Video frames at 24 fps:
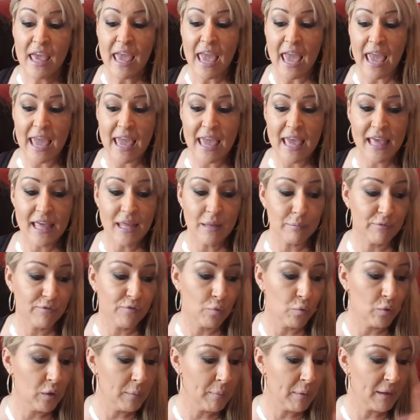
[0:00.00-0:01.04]
And
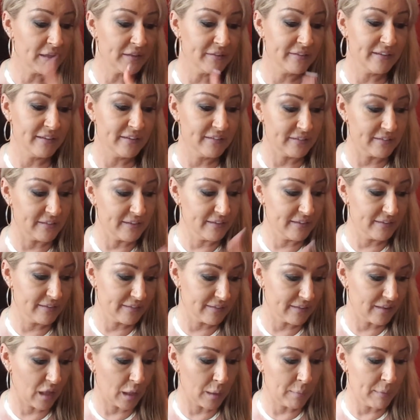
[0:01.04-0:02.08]
before anybody says this is
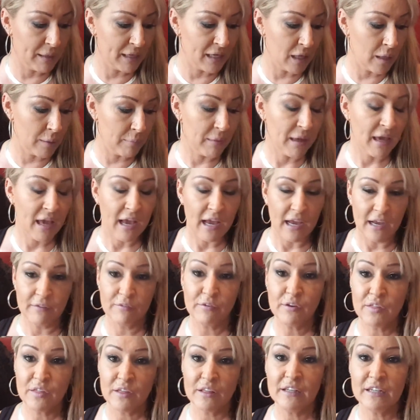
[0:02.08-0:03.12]
a lot of makeup,
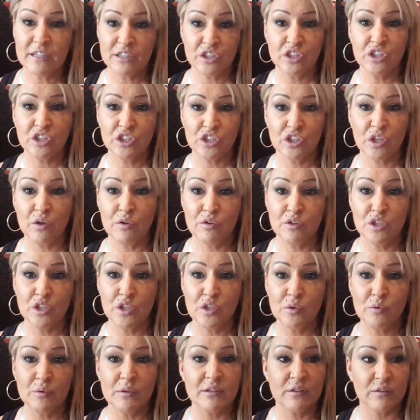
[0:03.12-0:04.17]
everything that I just showed
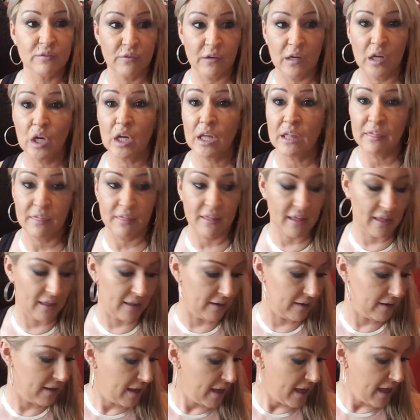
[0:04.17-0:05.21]
you is very
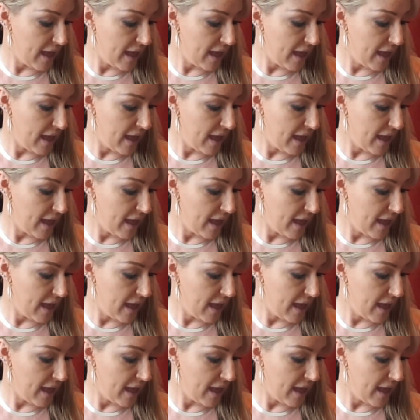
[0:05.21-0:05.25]
thin.